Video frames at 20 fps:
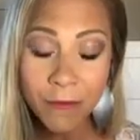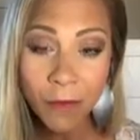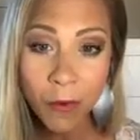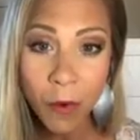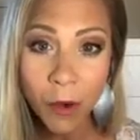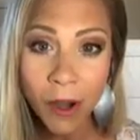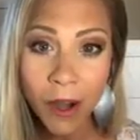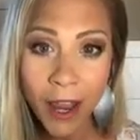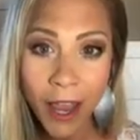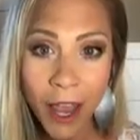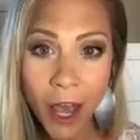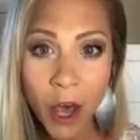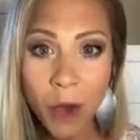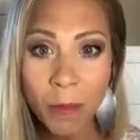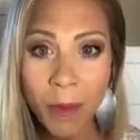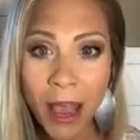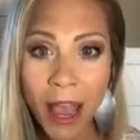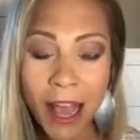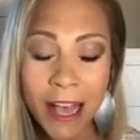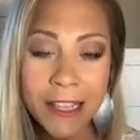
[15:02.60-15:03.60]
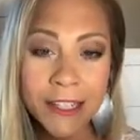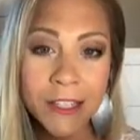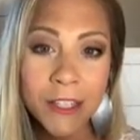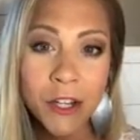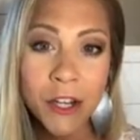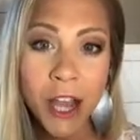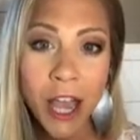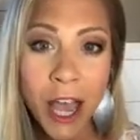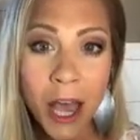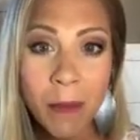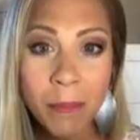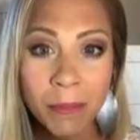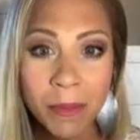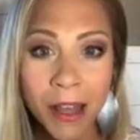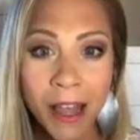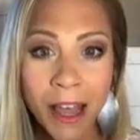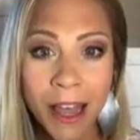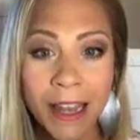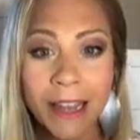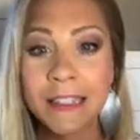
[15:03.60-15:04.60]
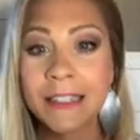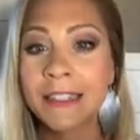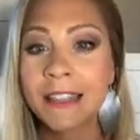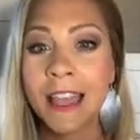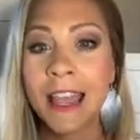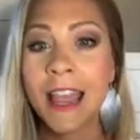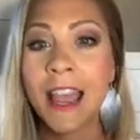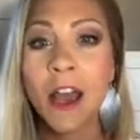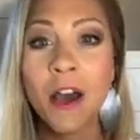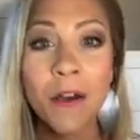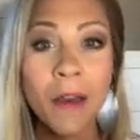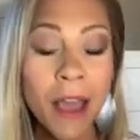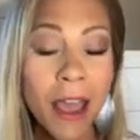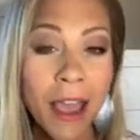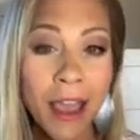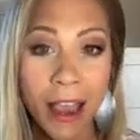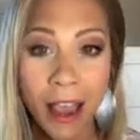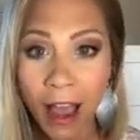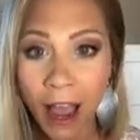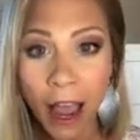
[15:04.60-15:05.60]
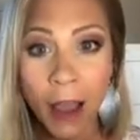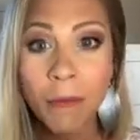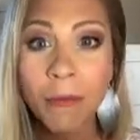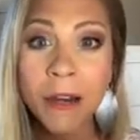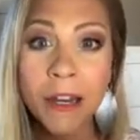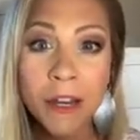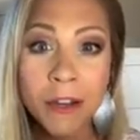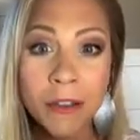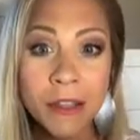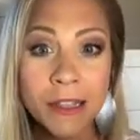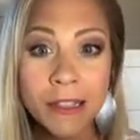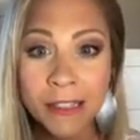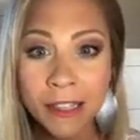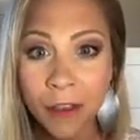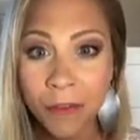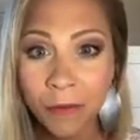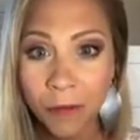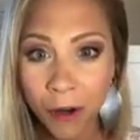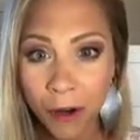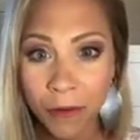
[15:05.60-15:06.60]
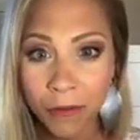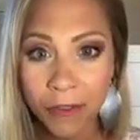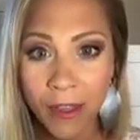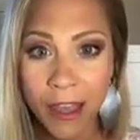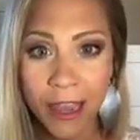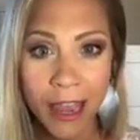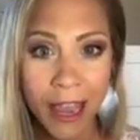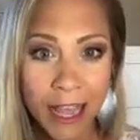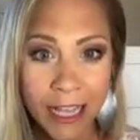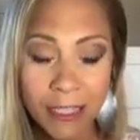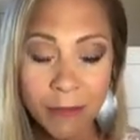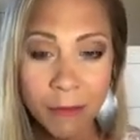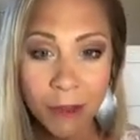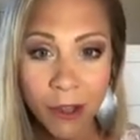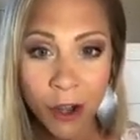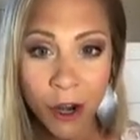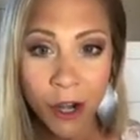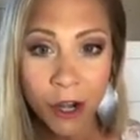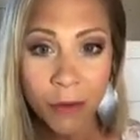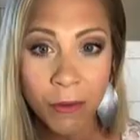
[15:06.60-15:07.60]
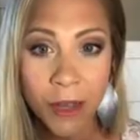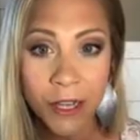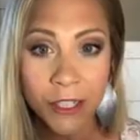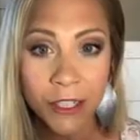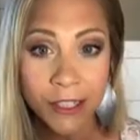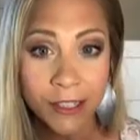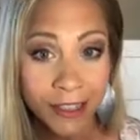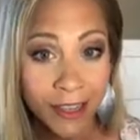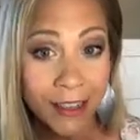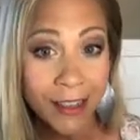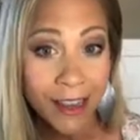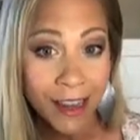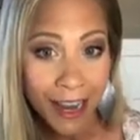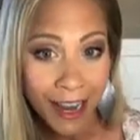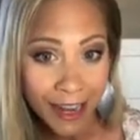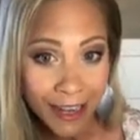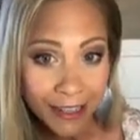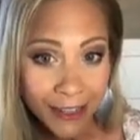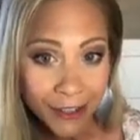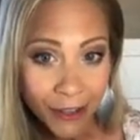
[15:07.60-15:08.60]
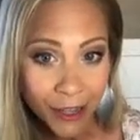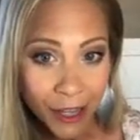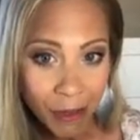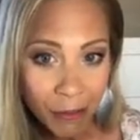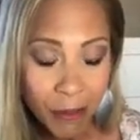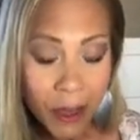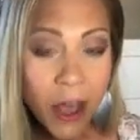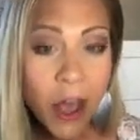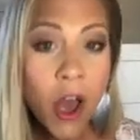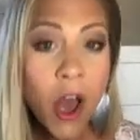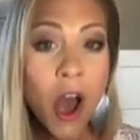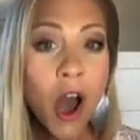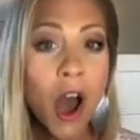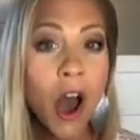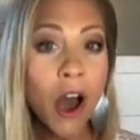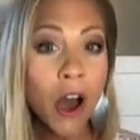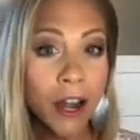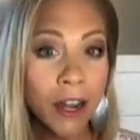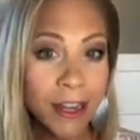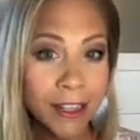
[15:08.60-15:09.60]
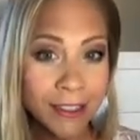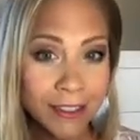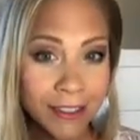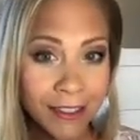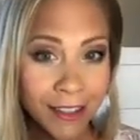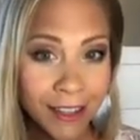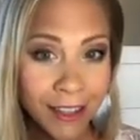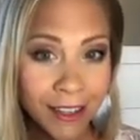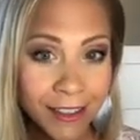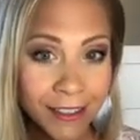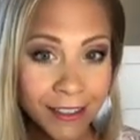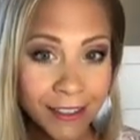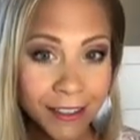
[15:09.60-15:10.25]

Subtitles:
for help. Ask your upline. Say, okay, I want to do this self-growth thing. Ask me the hard questions and then answer them honestly.